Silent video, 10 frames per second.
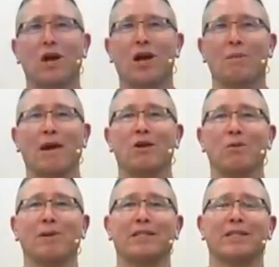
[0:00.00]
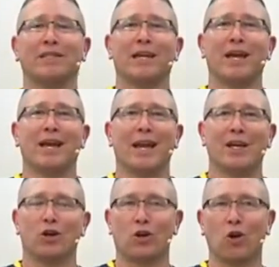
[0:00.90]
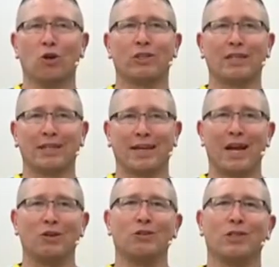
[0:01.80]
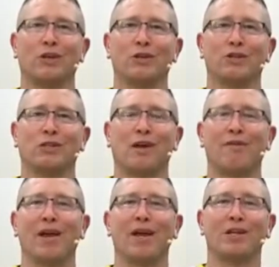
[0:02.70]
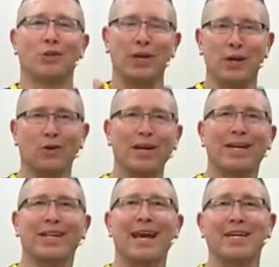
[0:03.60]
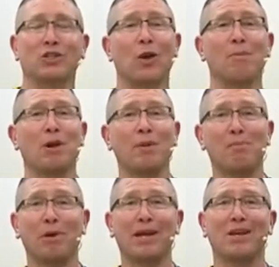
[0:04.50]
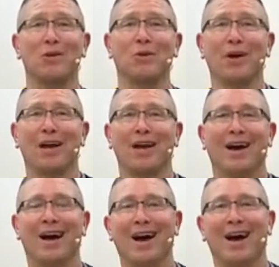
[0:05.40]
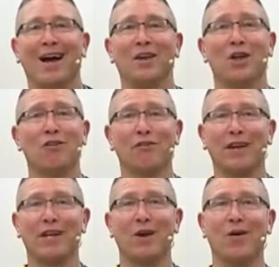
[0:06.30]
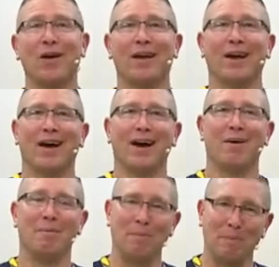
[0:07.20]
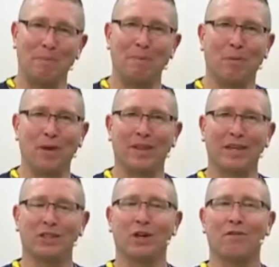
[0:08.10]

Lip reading: talk about your business and your goals and how you sell your stuff? So he agreed to that. So I'm going to bring you another video with his